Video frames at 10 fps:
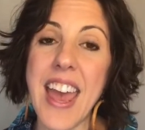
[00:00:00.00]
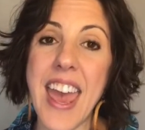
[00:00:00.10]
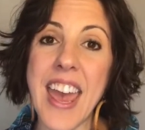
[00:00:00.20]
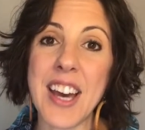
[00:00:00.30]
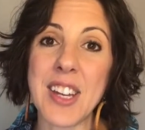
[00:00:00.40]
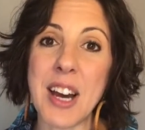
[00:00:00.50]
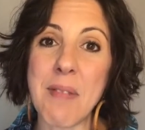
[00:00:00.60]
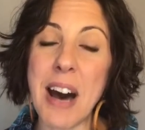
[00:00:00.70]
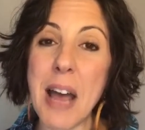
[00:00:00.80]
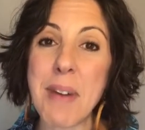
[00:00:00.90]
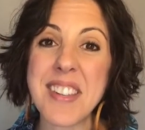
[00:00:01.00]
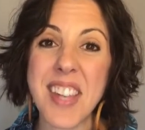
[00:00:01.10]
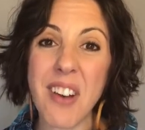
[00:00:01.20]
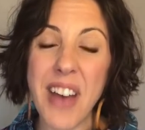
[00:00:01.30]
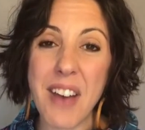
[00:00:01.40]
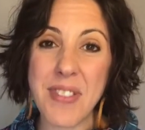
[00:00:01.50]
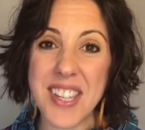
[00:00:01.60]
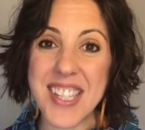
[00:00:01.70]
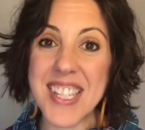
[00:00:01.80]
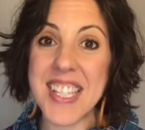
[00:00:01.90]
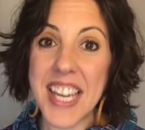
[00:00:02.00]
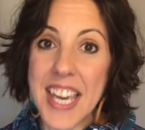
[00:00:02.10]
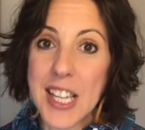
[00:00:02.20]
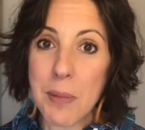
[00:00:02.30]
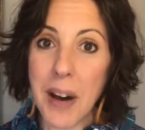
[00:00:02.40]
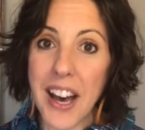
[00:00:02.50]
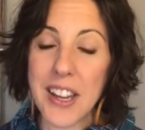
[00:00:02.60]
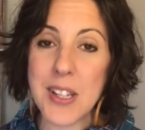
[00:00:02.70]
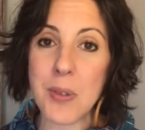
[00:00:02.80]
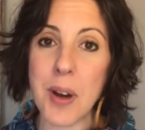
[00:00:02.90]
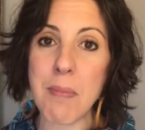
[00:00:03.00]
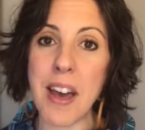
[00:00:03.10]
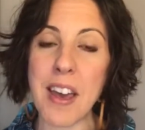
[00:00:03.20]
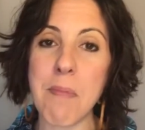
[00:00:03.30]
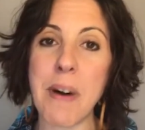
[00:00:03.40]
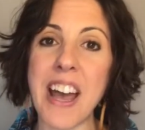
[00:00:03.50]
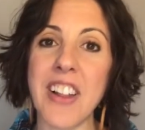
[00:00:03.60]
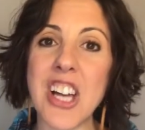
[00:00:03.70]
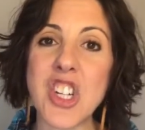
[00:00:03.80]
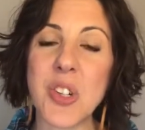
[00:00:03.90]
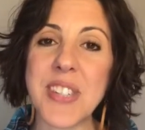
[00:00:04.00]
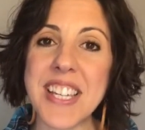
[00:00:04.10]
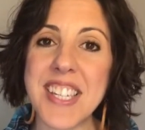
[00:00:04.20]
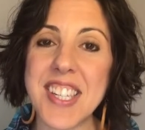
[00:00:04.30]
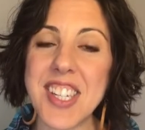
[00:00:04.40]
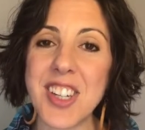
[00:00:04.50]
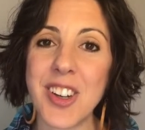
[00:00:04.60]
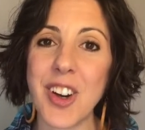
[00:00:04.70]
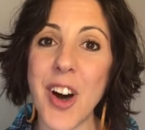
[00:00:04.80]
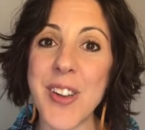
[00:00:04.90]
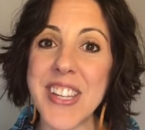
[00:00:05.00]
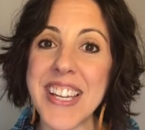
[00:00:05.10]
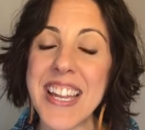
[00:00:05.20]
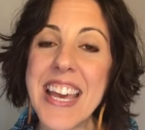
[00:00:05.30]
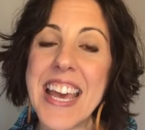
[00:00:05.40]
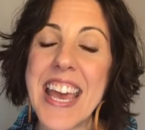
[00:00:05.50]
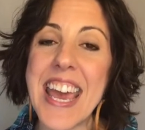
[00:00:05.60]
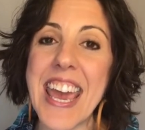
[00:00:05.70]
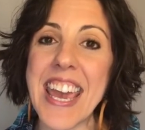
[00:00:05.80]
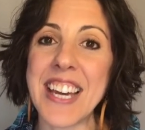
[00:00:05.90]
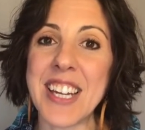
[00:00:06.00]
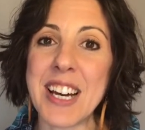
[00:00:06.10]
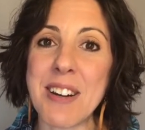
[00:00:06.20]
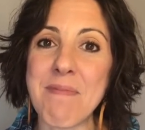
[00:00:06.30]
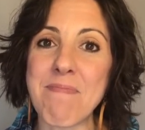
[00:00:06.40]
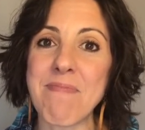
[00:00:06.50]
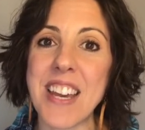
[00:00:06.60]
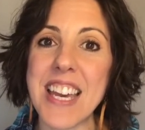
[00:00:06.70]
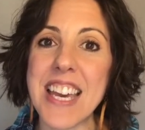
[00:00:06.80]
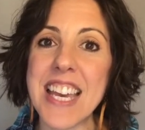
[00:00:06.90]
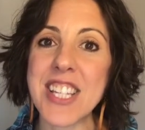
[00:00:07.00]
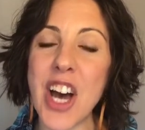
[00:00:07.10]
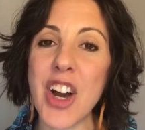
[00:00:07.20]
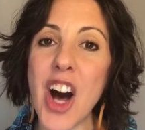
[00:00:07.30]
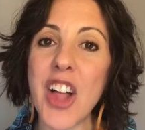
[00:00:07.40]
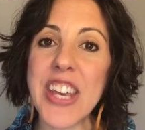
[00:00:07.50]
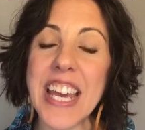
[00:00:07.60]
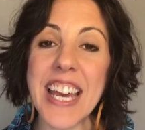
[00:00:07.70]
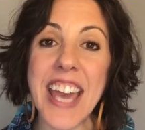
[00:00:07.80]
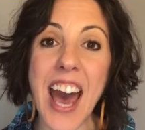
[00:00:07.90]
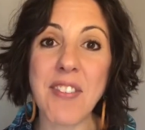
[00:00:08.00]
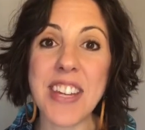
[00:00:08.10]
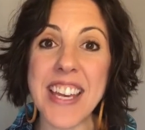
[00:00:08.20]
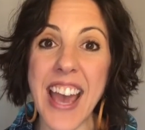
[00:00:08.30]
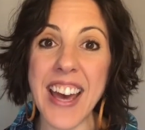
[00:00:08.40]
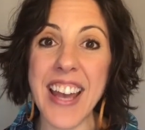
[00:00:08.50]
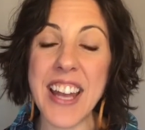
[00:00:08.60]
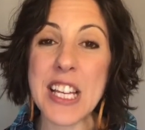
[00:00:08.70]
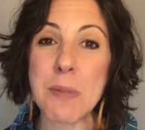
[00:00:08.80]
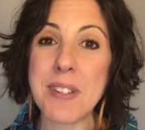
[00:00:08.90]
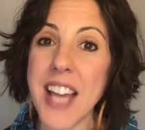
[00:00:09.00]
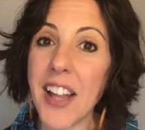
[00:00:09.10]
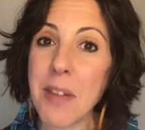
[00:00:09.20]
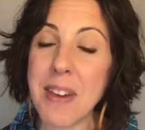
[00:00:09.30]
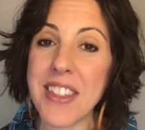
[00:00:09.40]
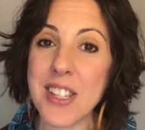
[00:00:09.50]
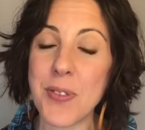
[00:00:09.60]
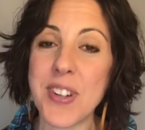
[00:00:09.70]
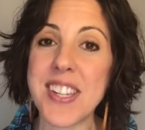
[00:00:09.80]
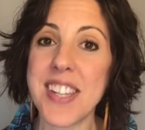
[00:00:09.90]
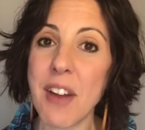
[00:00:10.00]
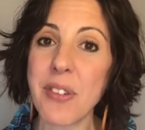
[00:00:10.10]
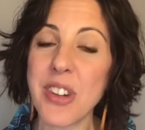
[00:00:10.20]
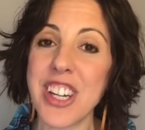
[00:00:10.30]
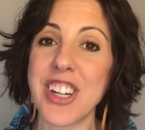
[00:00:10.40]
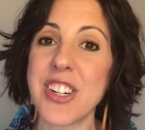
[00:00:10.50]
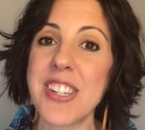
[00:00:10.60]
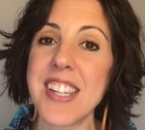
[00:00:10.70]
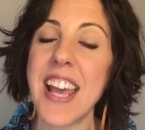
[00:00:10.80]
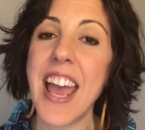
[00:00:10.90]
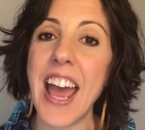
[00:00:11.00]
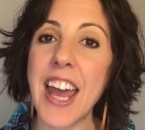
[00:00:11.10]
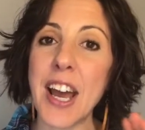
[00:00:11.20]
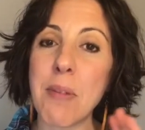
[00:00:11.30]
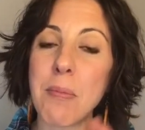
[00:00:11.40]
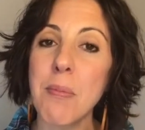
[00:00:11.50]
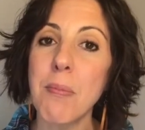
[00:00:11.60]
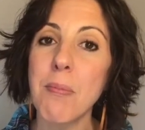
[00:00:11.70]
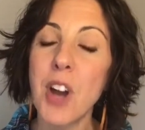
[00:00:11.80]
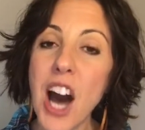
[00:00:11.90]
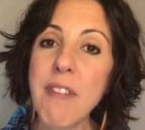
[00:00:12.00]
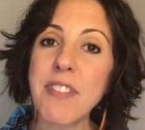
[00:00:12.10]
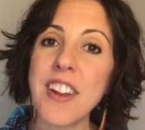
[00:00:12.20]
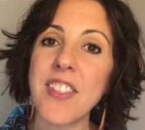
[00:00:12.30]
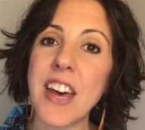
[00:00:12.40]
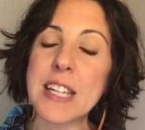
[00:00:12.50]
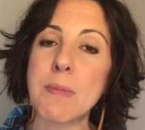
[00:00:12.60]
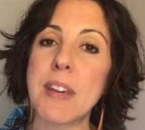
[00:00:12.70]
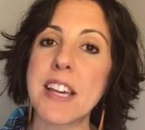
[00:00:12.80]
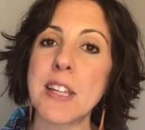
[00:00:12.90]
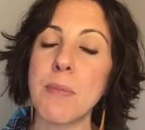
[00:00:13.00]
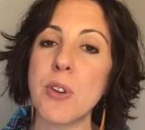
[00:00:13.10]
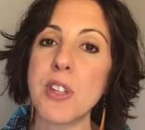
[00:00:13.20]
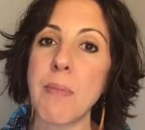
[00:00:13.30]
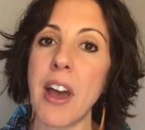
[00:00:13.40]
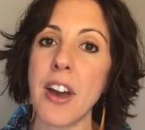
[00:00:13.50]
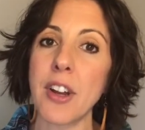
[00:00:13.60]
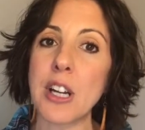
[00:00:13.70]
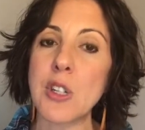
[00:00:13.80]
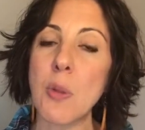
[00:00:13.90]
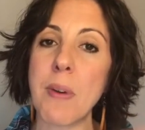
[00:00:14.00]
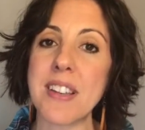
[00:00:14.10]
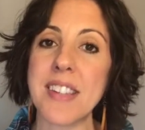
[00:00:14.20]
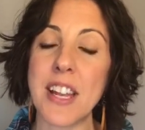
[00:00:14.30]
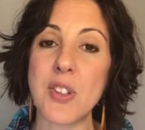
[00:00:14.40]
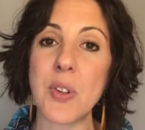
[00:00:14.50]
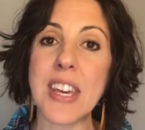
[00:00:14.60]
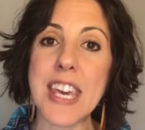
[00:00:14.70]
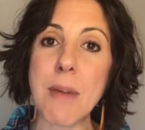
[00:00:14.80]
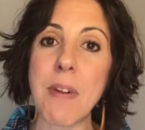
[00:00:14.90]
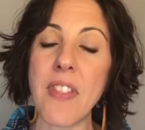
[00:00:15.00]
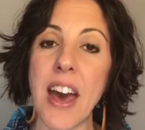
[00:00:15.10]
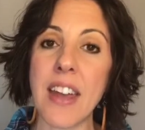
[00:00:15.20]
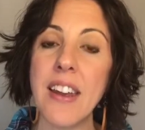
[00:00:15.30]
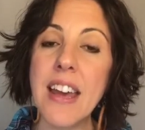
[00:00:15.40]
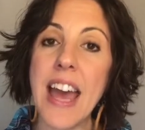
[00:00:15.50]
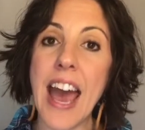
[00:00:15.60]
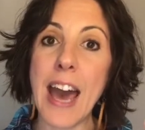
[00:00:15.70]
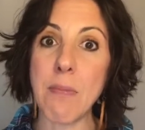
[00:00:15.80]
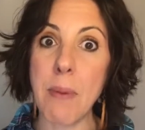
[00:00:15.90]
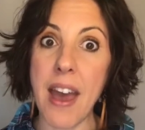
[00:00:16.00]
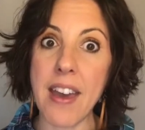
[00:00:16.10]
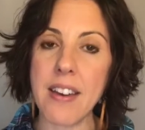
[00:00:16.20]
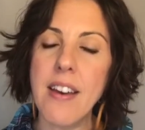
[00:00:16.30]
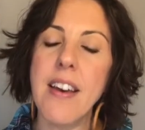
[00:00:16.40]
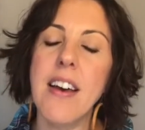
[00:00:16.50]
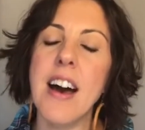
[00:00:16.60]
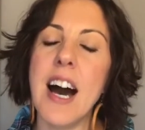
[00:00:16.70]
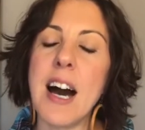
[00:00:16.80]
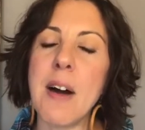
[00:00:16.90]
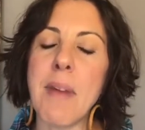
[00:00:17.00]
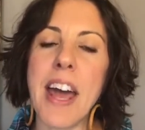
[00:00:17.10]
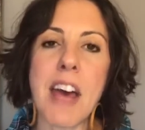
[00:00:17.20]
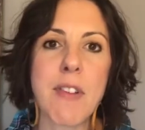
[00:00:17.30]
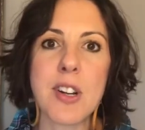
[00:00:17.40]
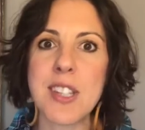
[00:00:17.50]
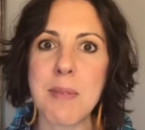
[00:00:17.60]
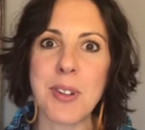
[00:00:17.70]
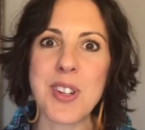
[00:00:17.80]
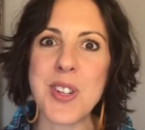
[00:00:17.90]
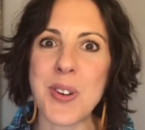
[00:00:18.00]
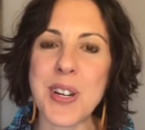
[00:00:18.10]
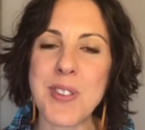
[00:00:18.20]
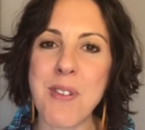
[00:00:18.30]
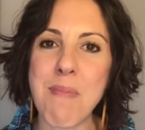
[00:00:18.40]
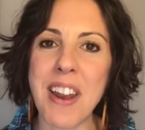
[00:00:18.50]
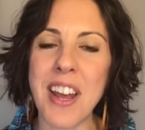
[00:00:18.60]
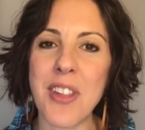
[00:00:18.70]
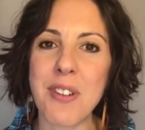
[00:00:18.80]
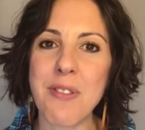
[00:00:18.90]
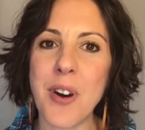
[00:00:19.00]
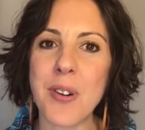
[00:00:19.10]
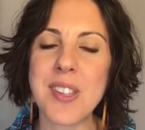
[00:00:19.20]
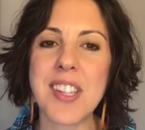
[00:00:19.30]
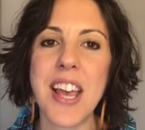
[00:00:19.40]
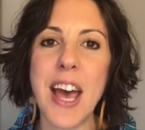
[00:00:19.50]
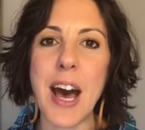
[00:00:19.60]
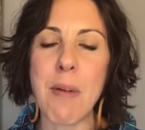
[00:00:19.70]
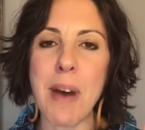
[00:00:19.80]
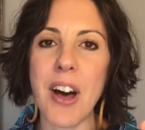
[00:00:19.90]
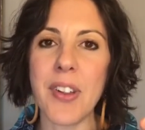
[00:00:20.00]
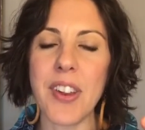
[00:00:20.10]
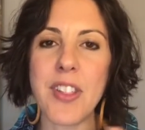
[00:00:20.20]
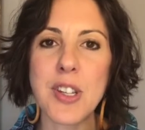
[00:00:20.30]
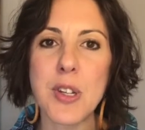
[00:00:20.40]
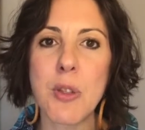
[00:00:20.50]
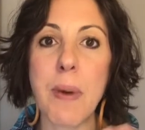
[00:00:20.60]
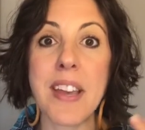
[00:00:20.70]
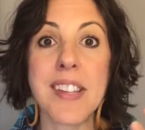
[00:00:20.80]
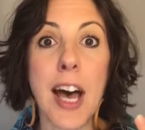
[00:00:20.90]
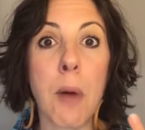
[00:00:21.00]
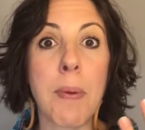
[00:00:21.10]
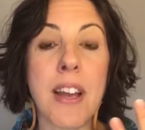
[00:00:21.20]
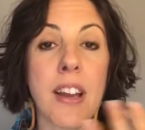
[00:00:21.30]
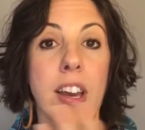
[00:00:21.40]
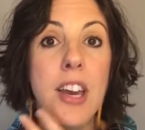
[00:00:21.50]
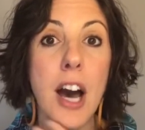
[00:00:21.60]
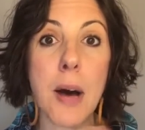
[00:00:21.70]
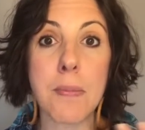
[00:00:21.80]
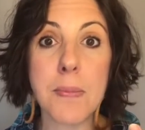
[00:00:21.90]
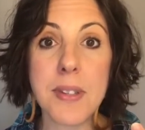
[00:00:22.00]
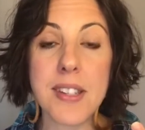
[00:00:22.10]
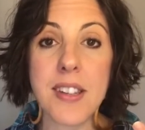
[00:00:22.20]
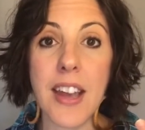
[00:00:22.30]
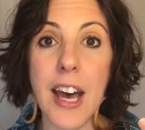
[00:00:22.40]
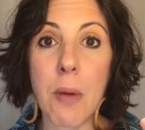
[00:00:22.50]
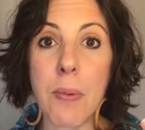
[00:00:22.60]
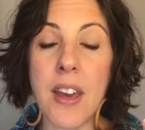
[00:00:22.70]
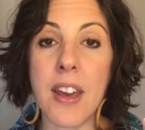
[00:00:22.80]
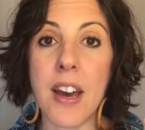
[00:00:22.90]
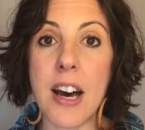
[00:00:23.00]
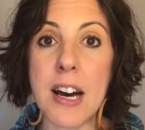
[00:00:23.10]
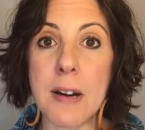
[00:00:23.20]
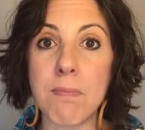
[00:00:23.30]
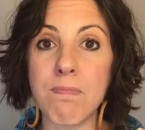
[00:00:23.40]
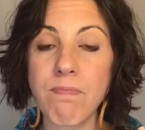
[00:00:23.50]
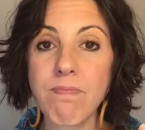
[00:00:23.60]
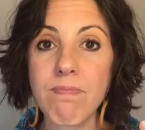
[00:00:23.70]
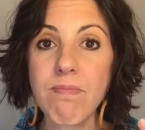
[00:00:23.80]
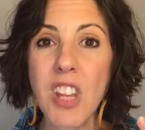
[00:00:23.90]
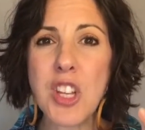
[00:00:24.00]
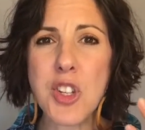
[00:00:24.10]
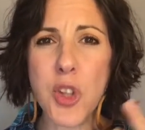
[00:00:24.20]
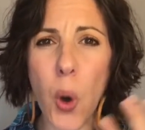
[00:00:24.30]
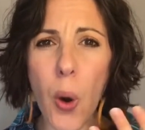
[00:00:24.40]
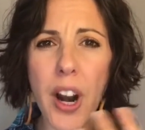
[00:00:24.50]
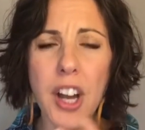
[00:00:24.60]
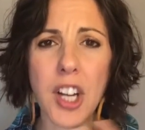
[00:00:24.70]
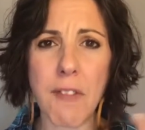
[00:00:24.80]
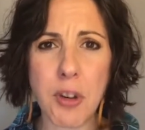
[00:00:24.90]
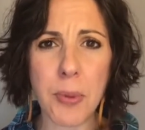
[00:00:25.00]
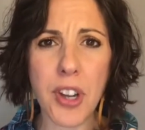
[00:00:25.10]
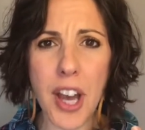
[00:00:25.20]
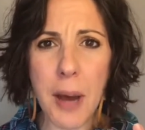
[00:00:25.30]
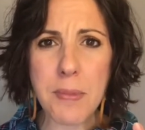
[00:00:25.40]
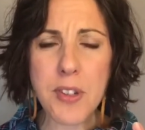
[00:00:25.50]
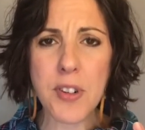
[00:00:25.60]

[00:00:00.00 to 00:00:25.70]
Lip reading: And I myself have this sticky spot, is what my biological dentist calls it. And he's not calling it a cavity yet. And he's been telling me this for several years. And I'm confident that it's because I'm using my On Guard toothpaste that it's really keeping that at bay. And I've heard similar stories from many other folks about the toothpaste helping gums, helping sore, uncomfortable gums